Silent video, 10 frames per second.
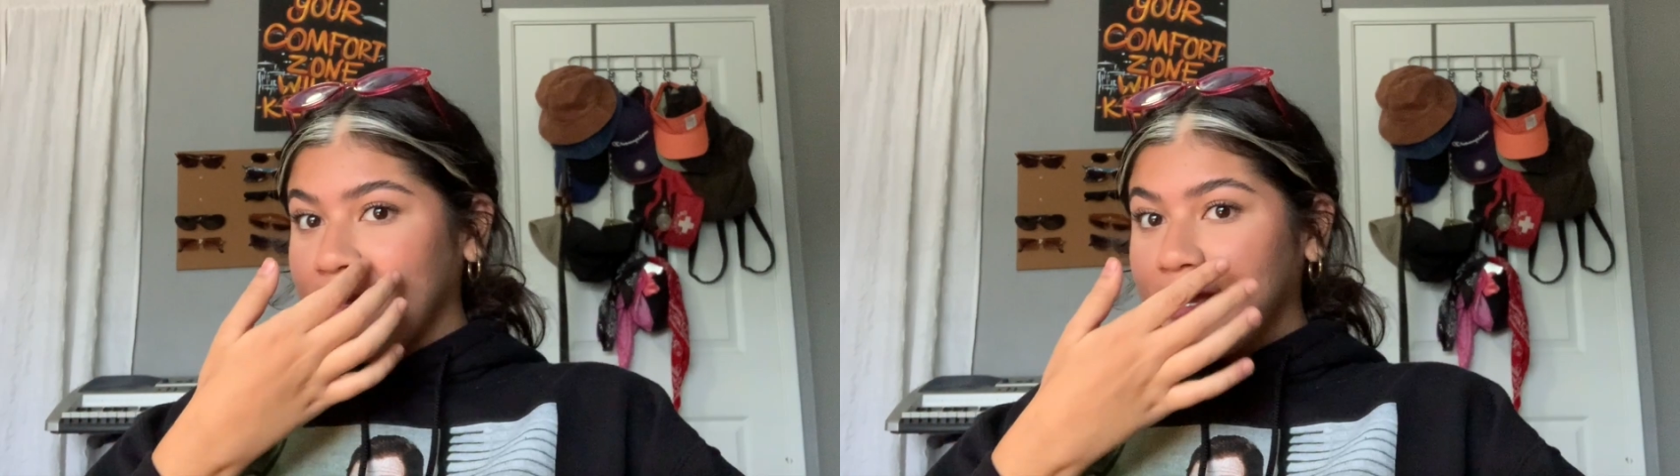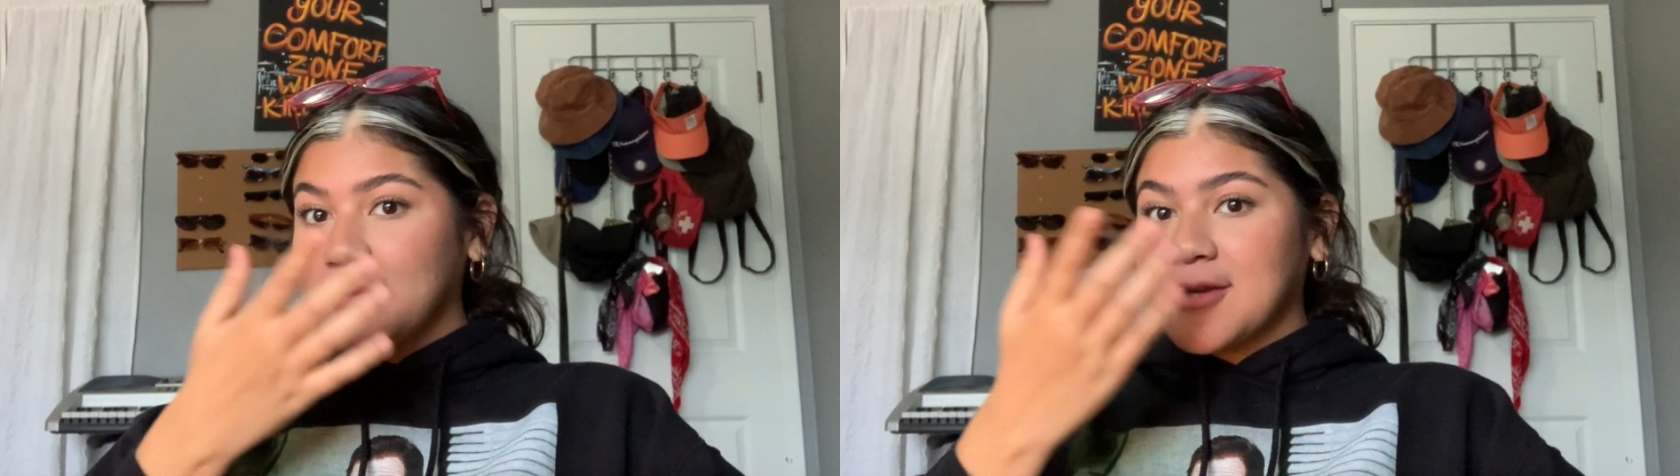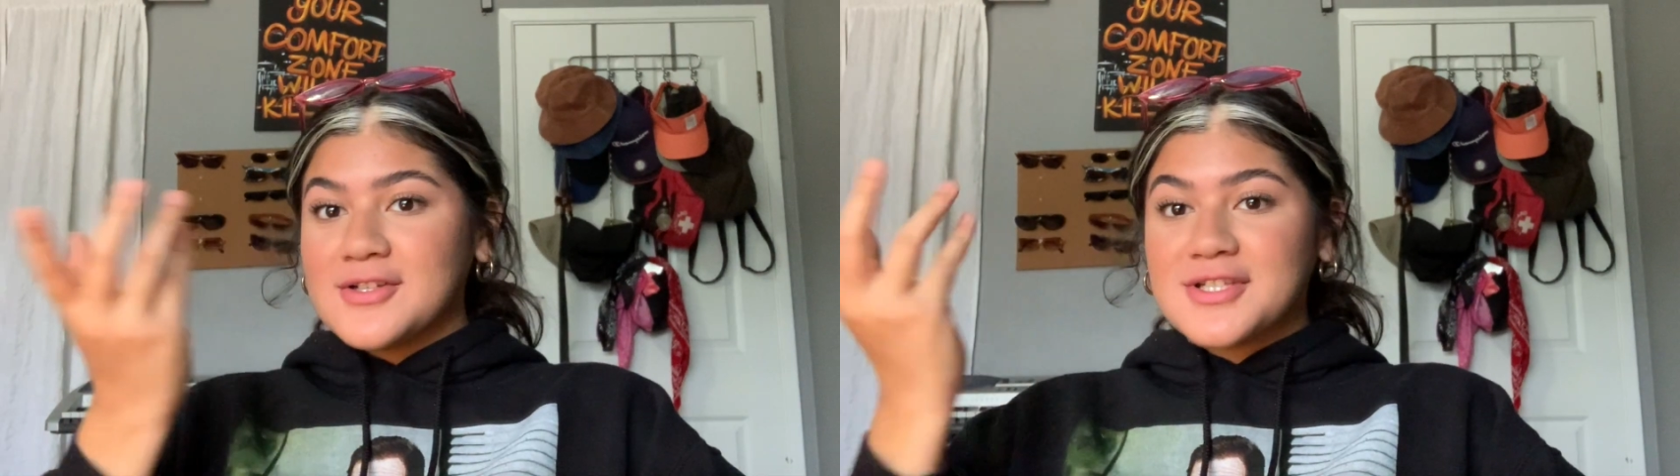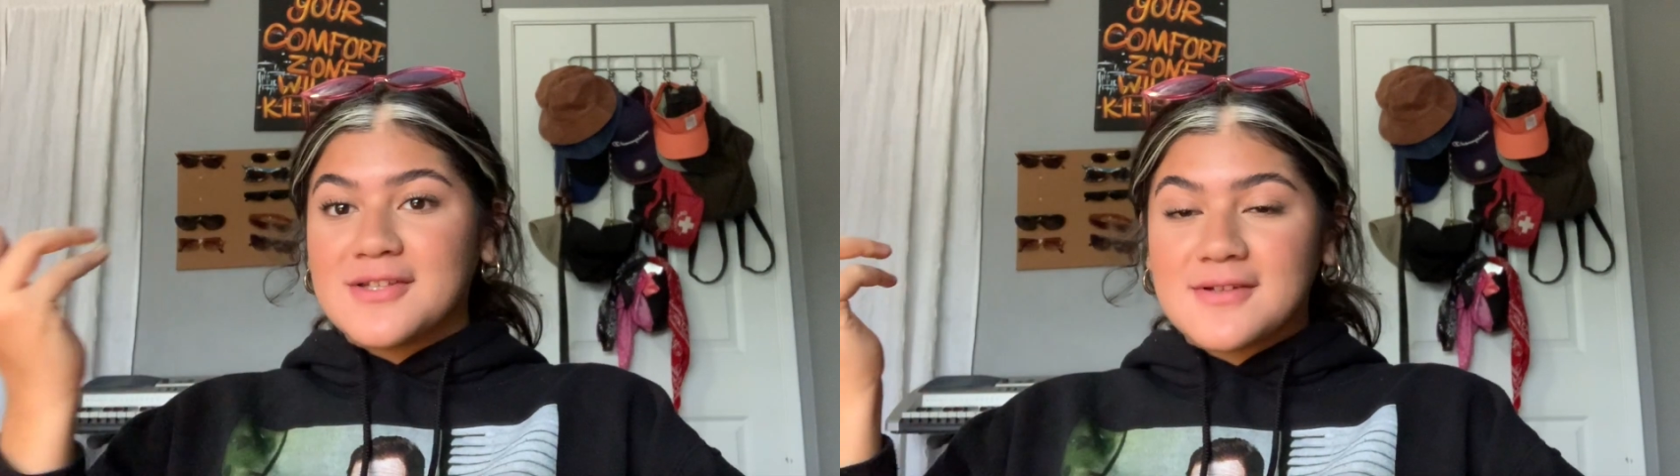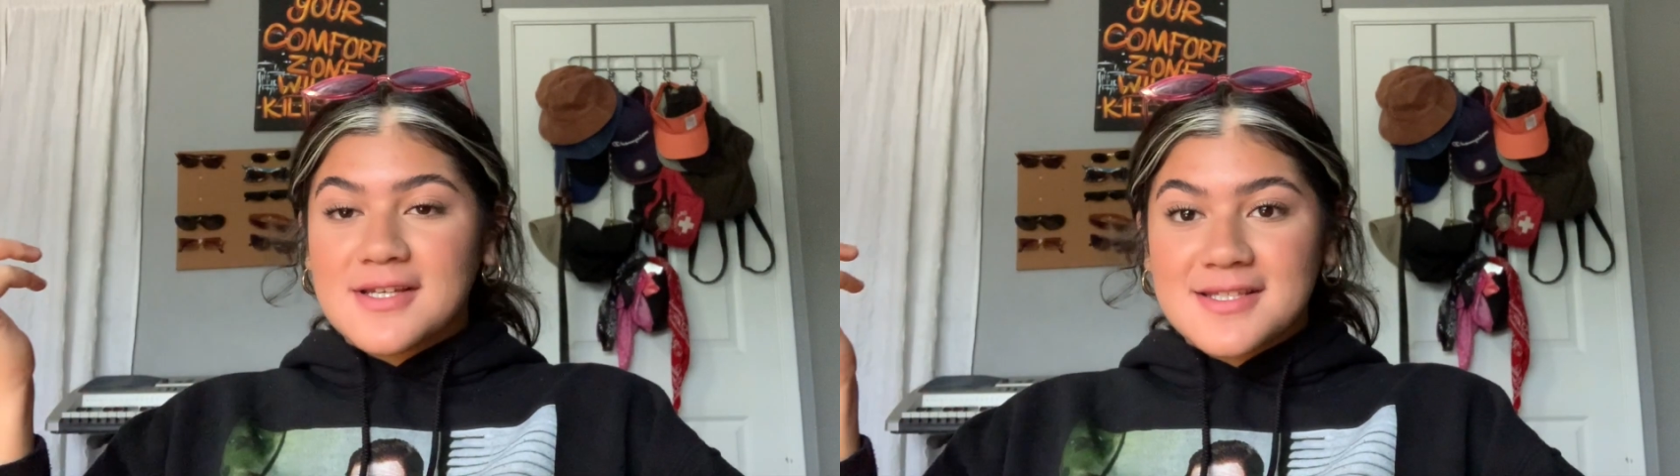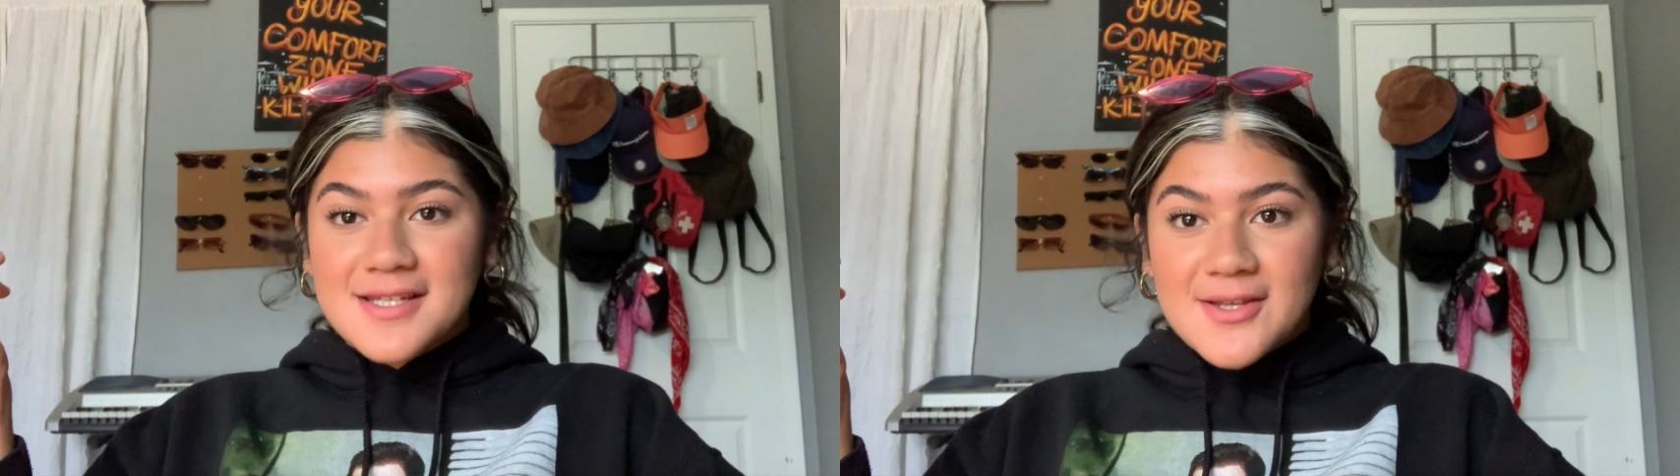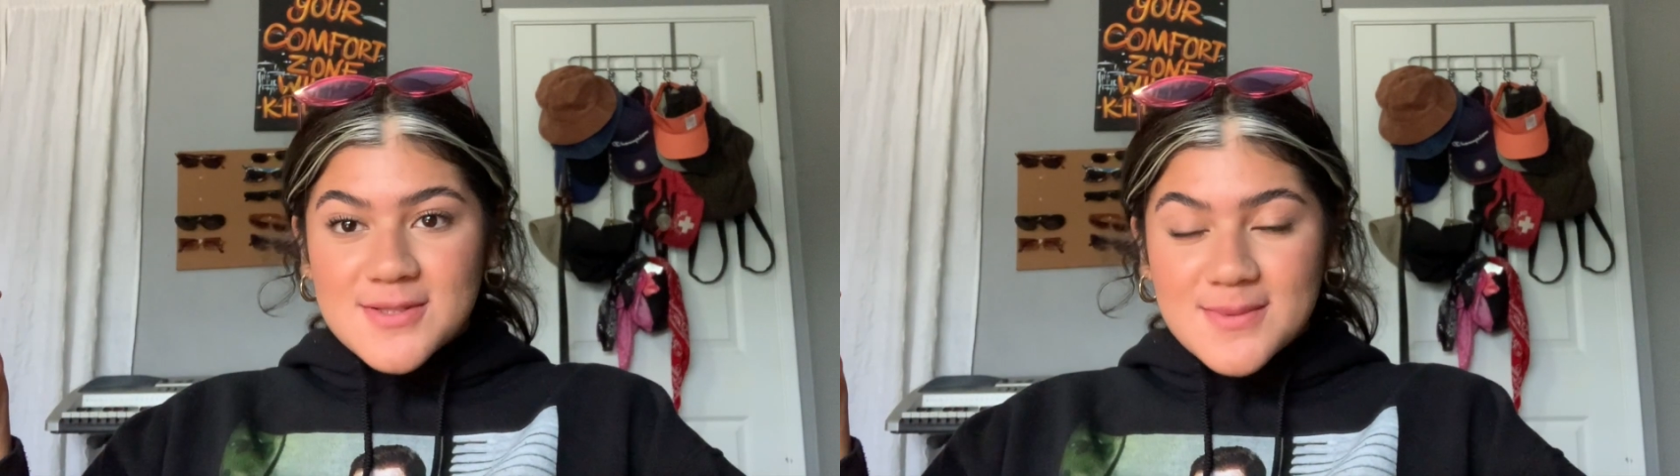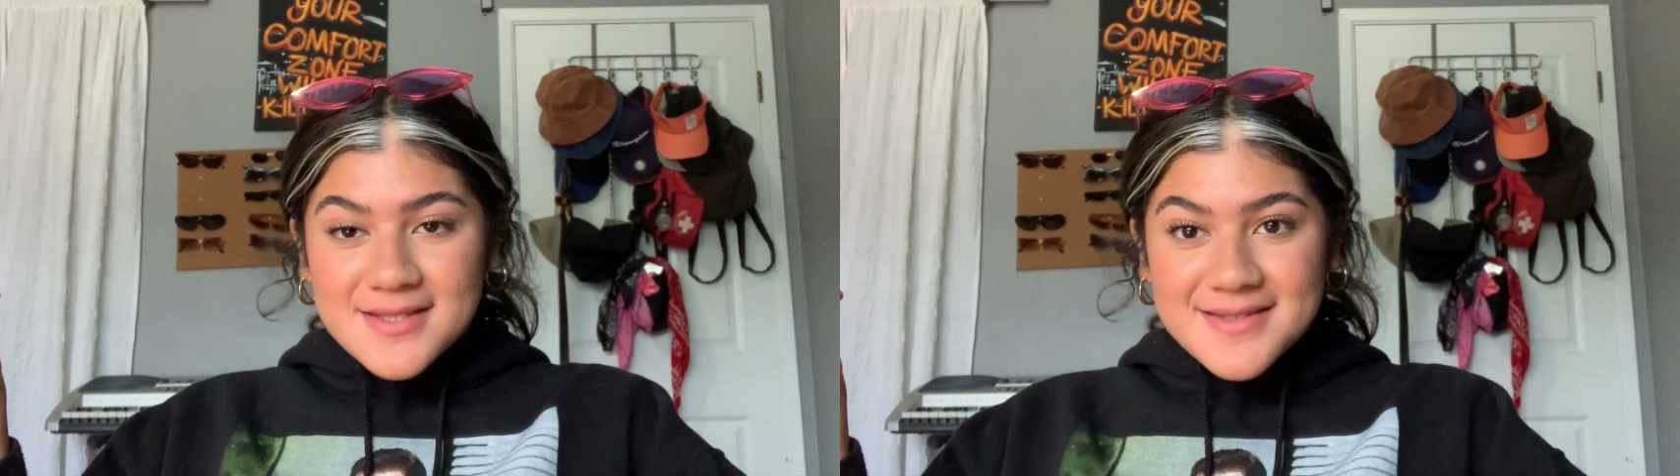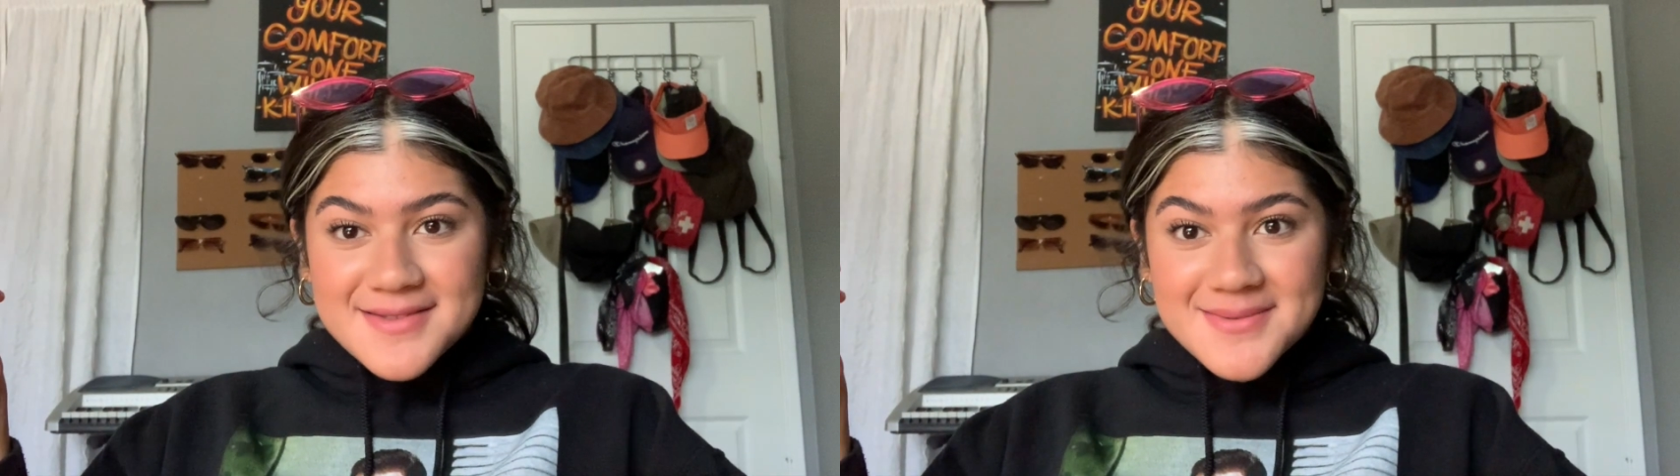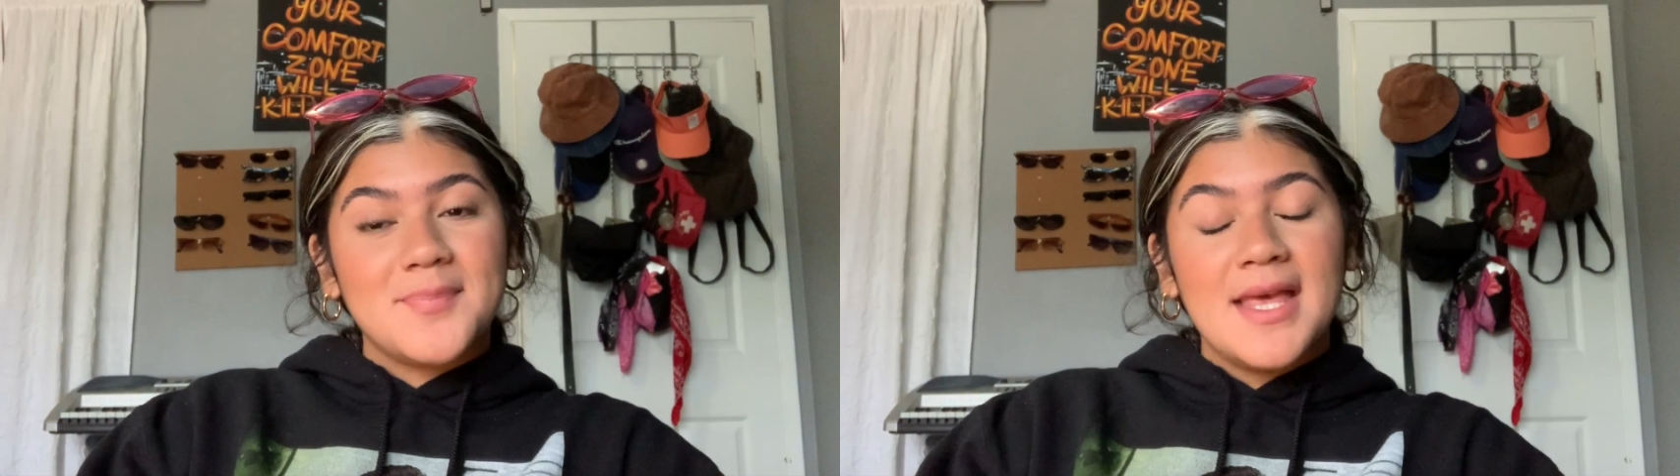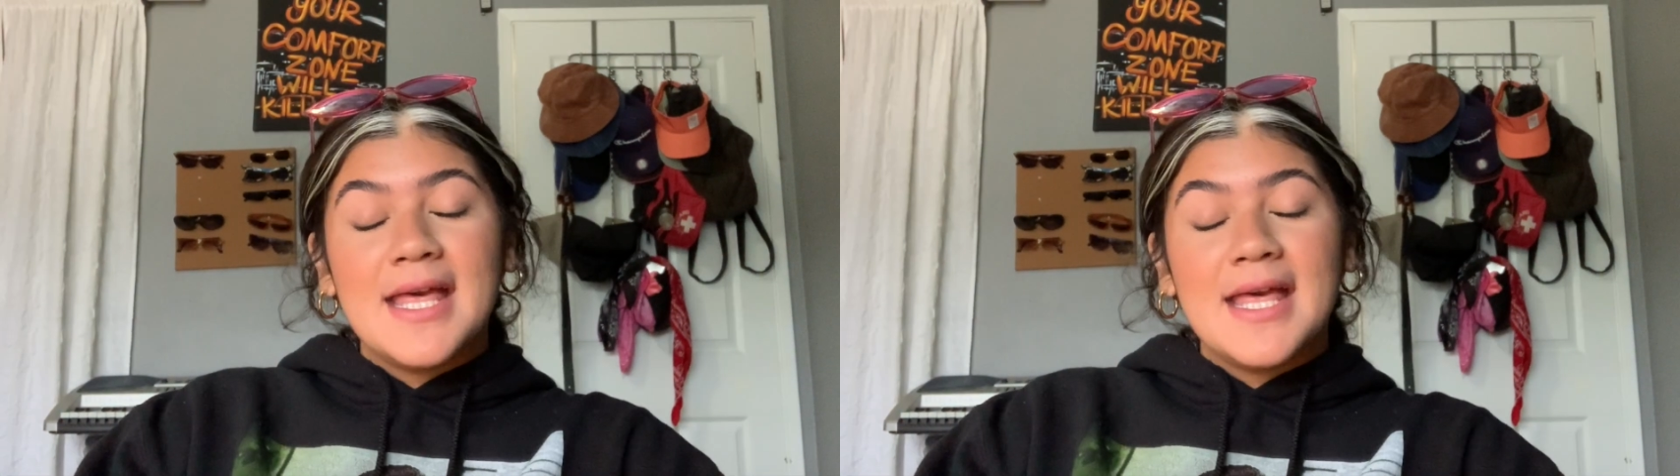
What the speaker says: I'm here to give you guys the announcements.